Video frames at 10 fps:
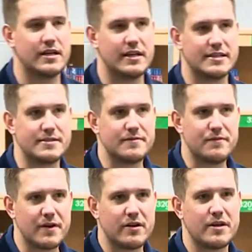That's
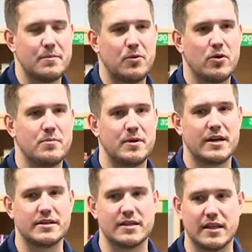fairly important
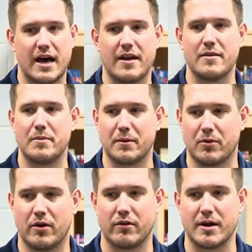because a lot of the big
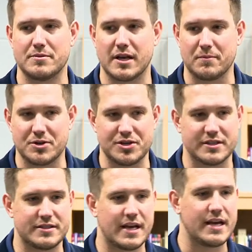programs like Michigan
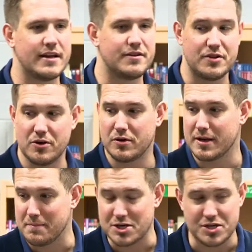State and Duke
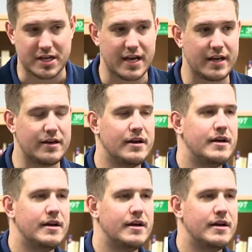and Michigan,